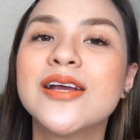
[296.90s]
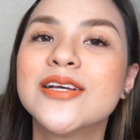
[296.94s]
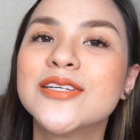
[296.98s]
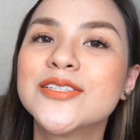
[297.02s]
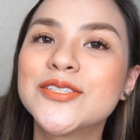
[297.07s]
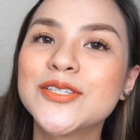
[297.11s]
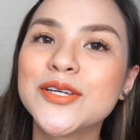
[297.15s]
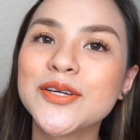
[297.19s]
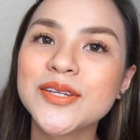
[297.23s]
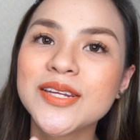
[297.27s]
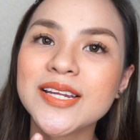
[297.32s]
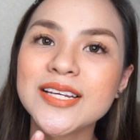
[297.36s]

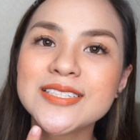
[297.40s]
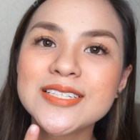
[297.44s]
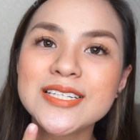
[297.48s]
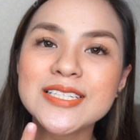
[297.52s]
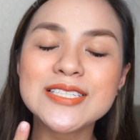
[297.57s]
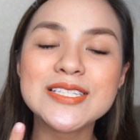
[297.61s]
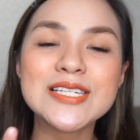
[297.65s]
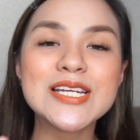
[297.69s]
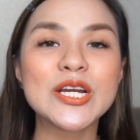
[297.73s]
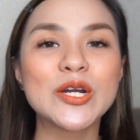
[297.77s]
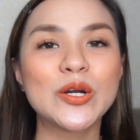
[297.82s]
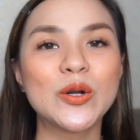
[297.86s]
Sa So this
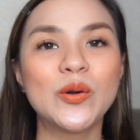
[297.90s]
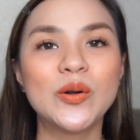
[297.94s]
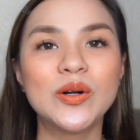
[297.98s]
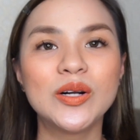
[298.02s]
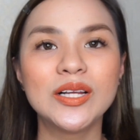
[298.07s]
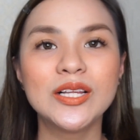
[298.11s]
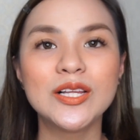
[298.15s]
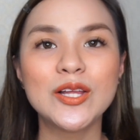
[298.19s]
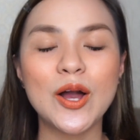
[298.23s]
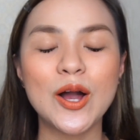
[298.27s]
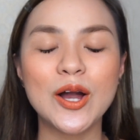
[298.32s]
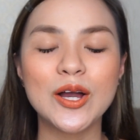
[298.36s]
is
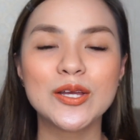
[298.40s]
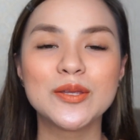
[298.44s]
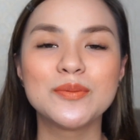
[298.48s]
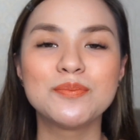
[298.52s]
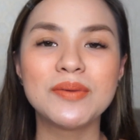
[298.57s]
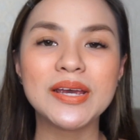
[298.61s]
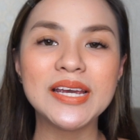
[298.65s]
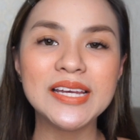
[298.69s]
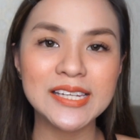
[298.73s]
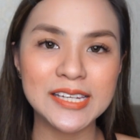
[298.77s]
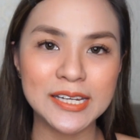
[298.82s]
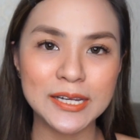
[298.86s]
Nicole on
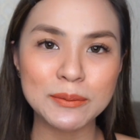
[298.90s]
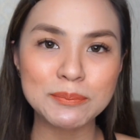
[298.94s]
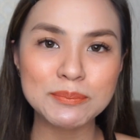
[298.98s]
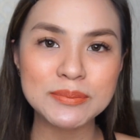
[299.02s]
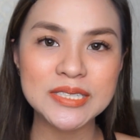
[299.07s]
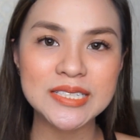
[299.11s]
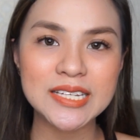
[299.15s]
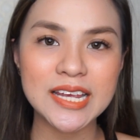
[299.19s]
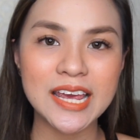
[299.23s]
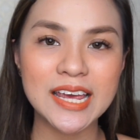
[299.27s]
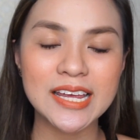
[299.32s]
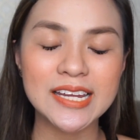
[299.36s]
my
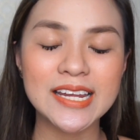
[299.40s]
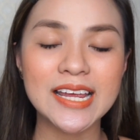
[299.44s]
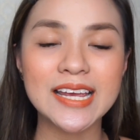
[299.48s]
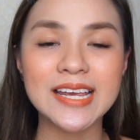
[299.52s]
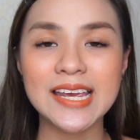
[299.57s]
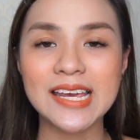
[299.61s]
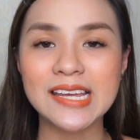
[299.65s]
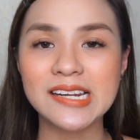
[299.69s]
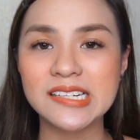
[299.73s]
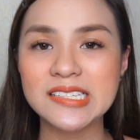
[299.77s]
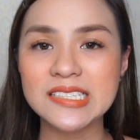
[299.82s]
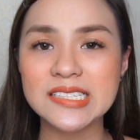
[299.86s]
lips, and
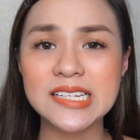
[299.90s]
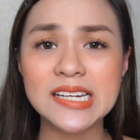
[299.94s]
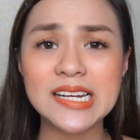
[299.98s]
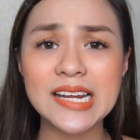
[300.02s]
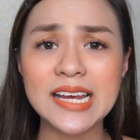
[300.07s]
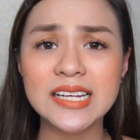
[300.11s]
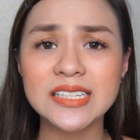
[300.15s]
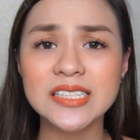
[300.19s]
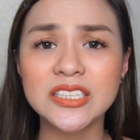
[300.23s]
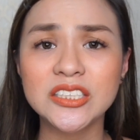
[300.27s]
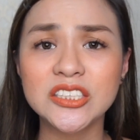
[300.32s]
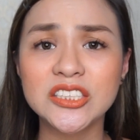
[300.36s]
again, it's the
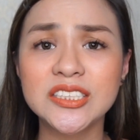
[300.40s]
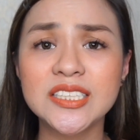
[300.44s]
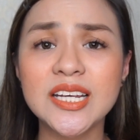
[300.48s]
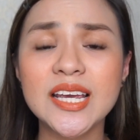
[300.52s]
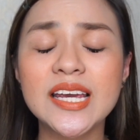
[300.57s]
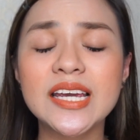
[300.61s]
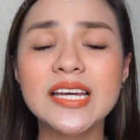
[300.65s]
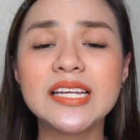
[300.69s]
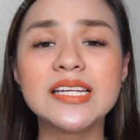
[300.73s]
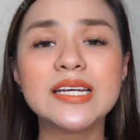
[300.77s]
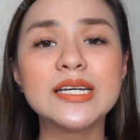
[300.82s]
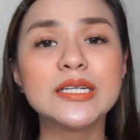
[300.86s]
lightest
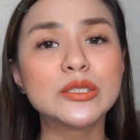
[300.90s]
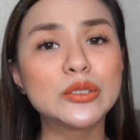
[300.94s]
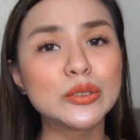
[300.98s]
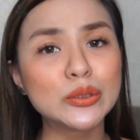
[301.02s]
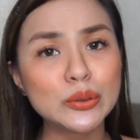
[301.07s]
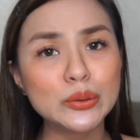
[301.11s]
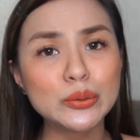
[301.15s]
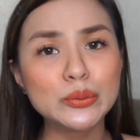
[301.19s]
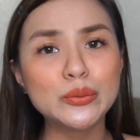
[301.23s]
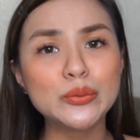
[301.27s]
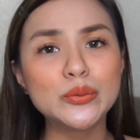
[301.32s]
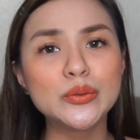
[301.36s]
shade, it's
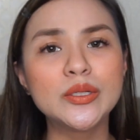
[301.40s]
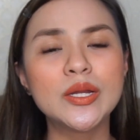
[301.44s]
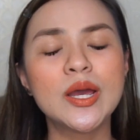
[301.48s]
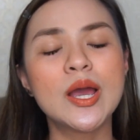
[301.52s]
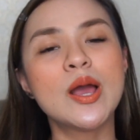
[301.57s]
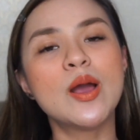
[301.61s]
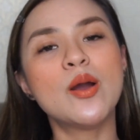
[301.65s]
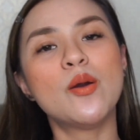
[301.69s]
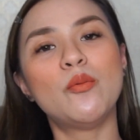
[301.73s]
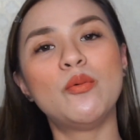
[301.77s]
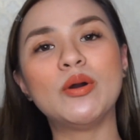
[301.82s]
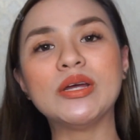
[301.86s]
nude.
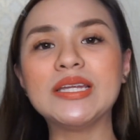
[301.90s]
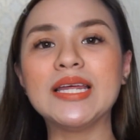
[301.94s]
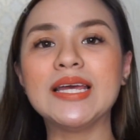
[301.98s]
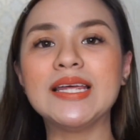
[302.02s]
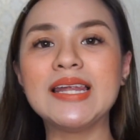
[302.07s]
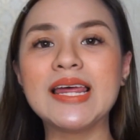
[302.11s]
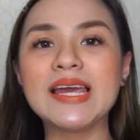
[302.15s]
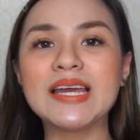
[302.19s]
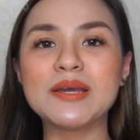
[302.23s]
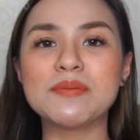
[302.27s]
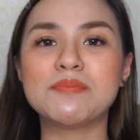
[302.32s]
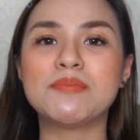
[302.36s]
What I
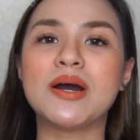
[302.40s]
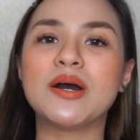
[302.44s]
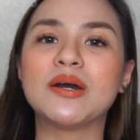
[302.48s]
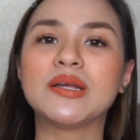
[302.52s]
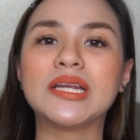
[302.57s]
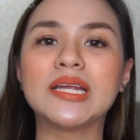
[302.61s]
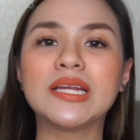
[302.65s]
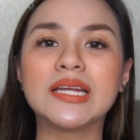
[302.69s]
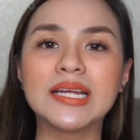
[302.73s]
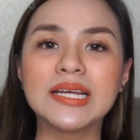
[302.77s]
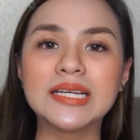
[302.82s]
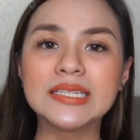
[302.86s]
like about
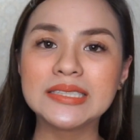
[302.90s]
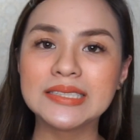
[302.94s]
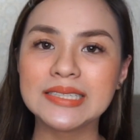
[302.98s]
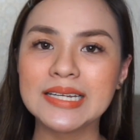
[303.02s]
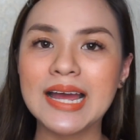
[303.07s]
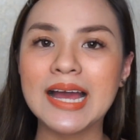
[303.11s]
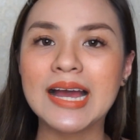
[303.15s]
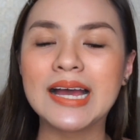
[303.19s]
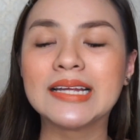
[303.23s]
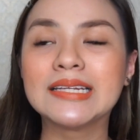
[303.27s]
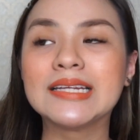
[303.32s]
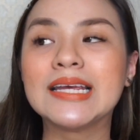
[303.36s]
it is
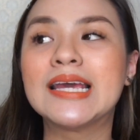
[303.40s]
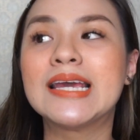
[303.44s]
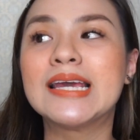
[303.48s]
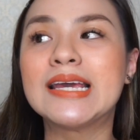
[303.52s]
that